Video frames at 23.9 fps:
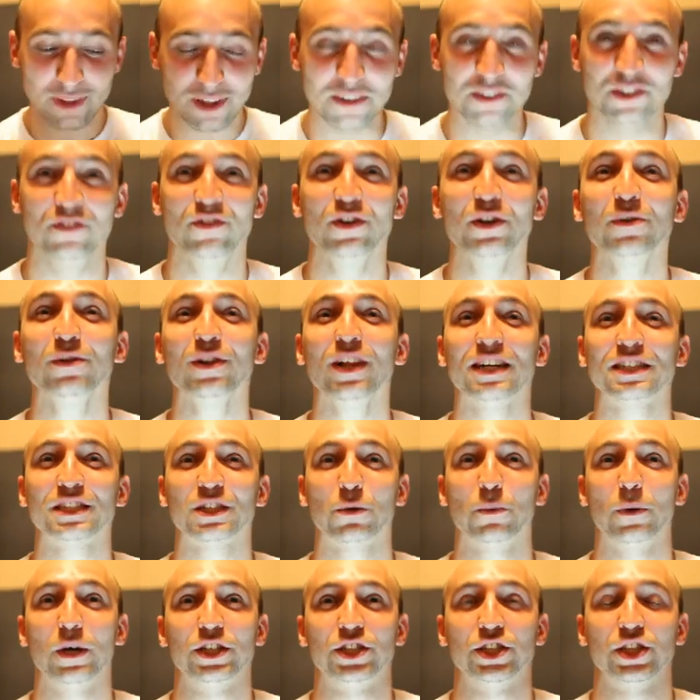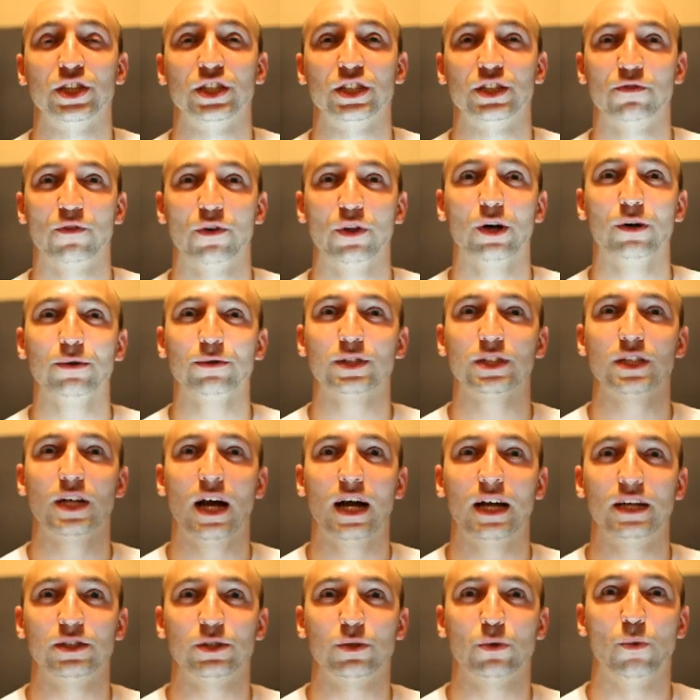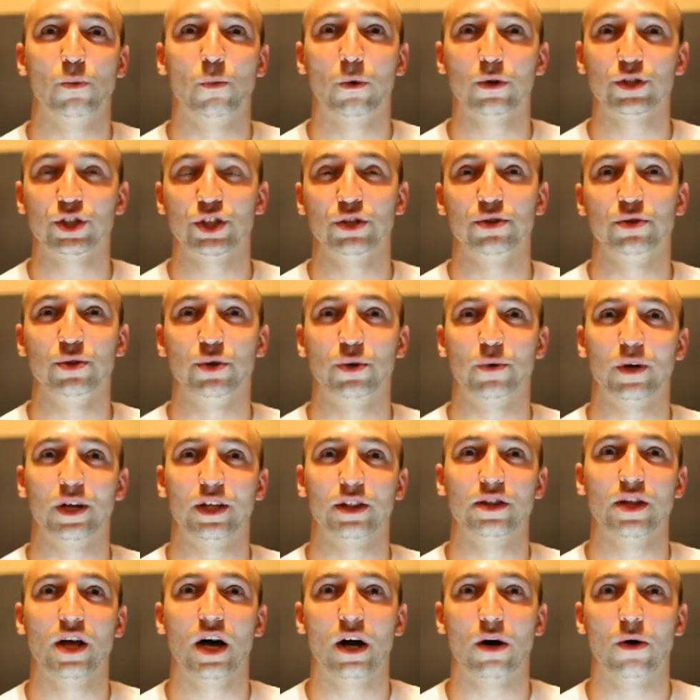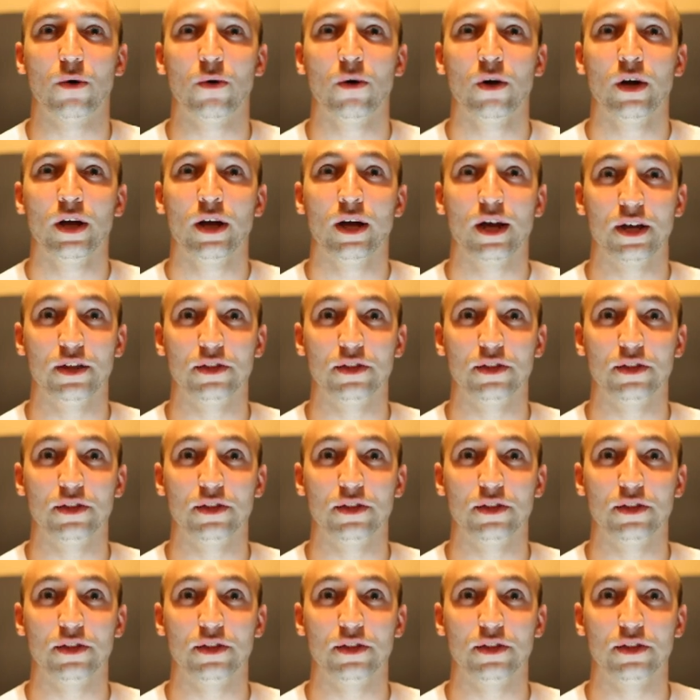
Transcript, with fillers: the very last questions for those guys who watching you right now